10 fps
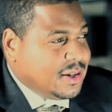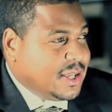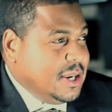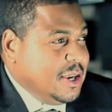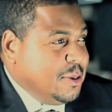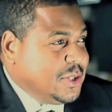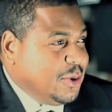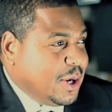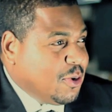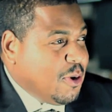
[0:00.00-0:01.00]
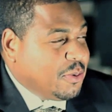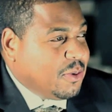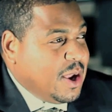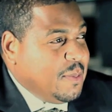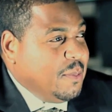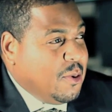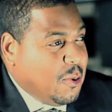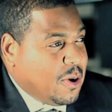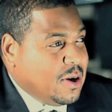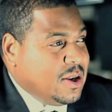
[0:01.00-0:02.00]
getting them to incorporate
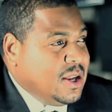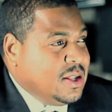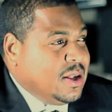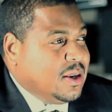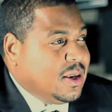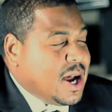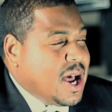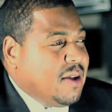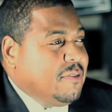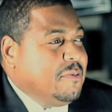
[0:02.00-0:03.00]
more live